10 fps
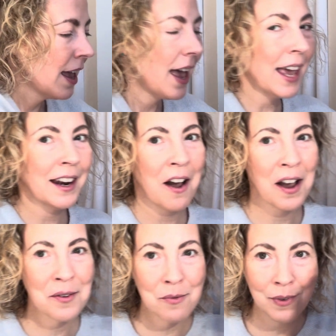
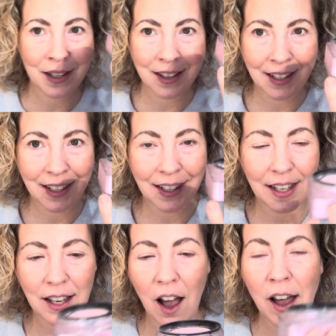
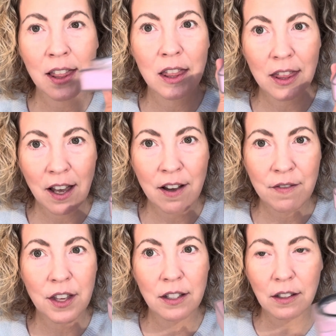And I
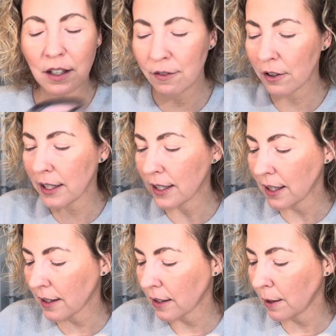love the delivery
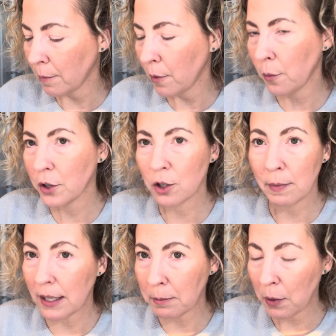system, which
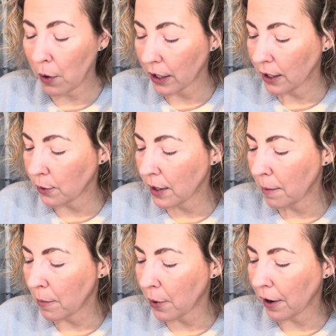makes me want to use it
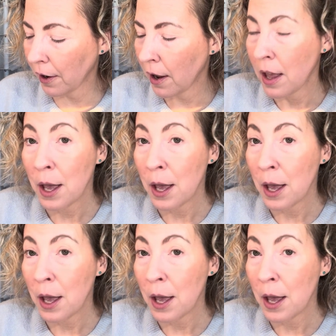more.